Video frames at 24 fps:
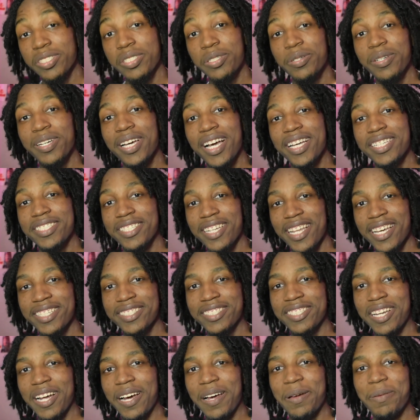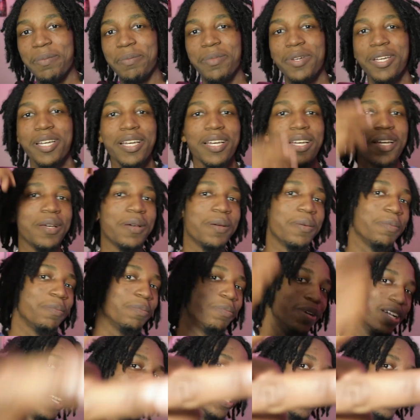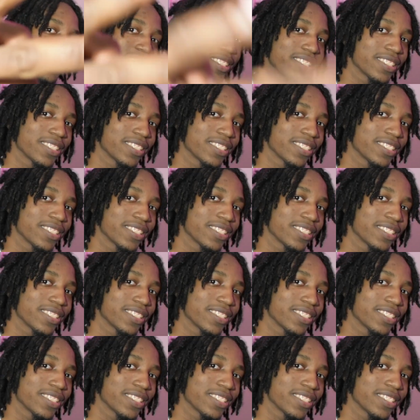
see you guys next time. Peace.